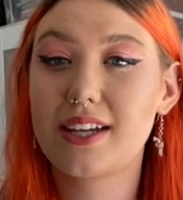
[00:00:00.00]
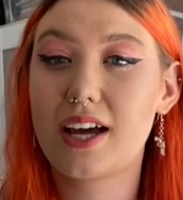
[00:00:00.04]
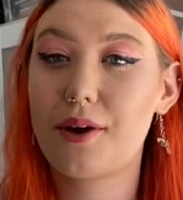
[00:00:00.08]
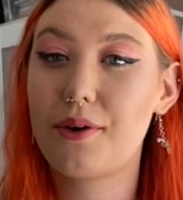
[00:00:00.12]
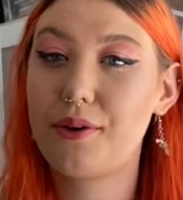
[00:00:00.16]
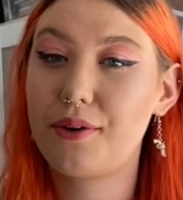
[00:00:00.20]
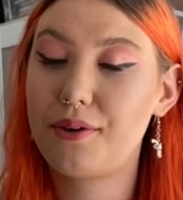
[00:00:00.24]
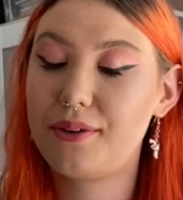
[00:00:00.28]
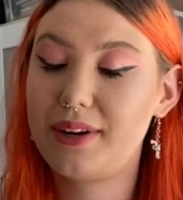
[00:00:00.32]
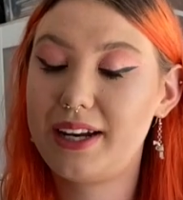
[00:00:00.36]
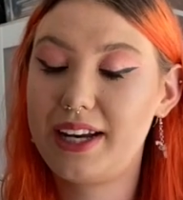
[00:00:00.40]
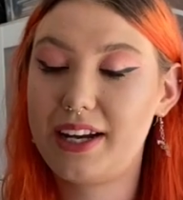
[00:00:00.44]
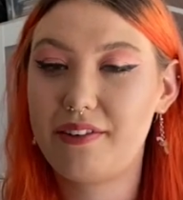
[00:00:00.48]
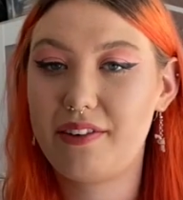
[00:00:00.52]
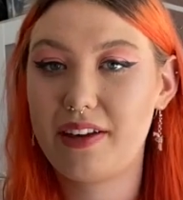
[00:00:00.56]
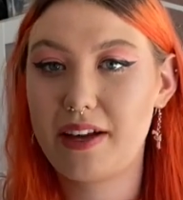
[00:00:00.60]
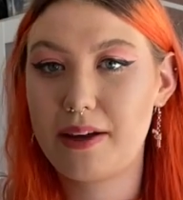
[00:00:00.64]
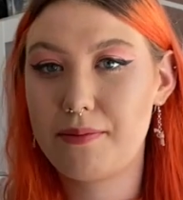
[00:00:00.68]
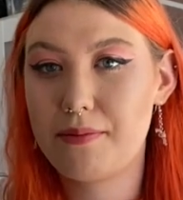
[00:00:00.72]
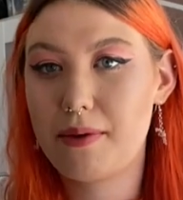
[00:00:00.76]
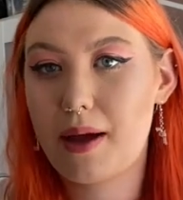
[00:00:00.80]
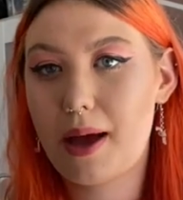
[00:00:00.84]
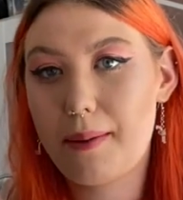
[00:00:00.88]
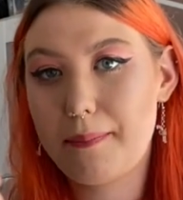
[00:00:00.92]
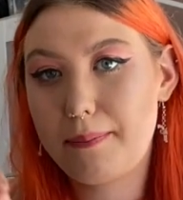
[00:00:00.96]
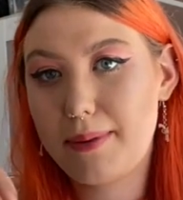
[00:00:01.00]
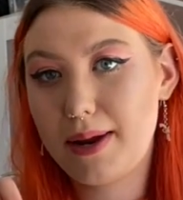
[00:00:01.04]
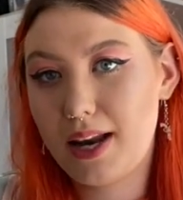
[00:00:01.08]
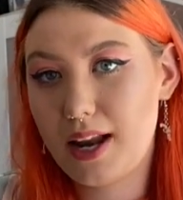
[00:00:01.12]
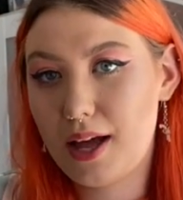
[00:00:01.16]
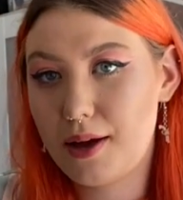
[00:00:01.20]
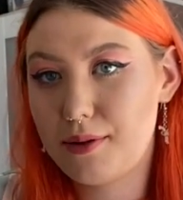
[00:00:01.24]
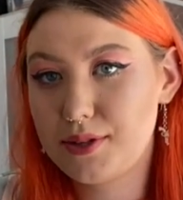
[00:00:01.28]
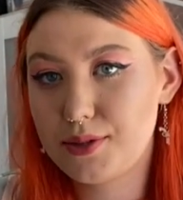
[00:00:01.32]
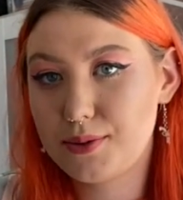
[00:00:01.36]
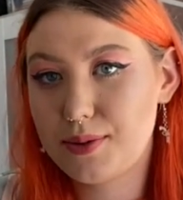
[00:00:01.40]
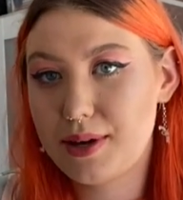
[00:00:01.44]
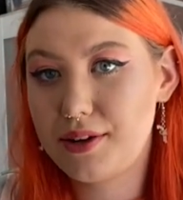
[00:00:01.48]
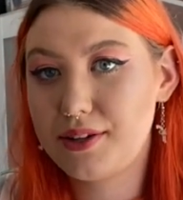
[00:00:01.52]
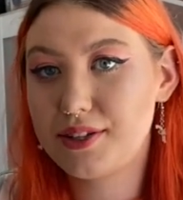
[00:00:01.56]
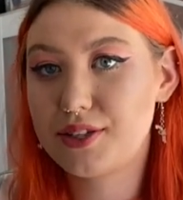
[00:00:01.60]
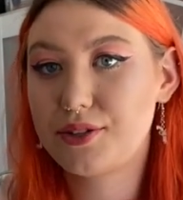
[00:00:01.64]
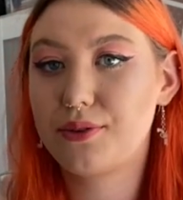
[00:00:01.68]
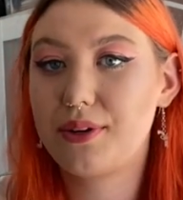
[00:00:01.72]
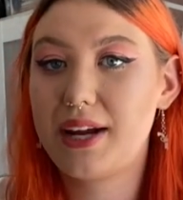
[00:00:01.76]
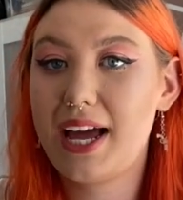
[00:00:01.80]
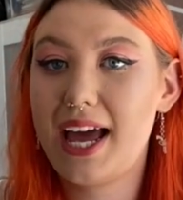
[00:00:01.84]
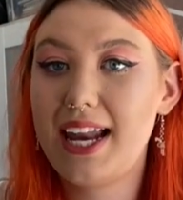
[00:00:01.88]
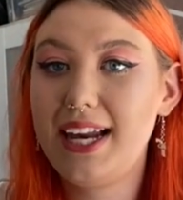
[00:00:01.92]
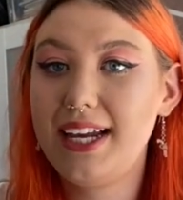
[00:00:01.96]
I'll leave him below as well. He's
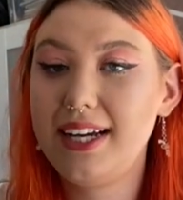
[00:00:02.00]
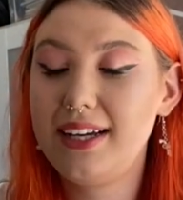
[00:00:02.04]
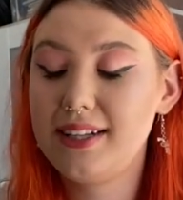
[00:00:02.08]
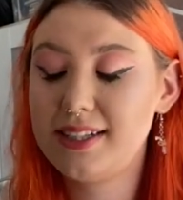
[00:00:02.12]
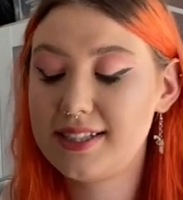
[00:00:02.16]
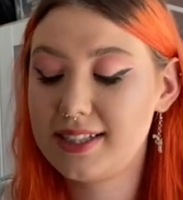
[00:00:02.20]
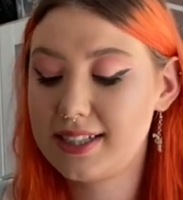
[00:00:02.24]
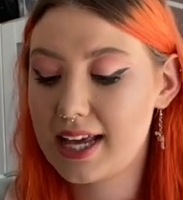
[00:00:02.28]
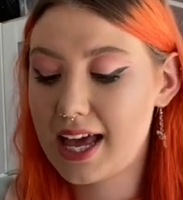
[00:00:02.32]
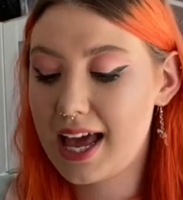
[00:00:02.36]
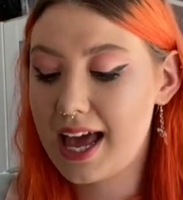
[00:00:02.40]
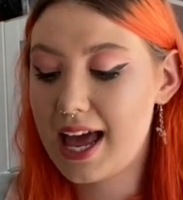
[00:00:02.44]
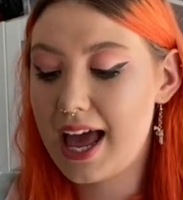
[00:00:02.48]
called Ellis.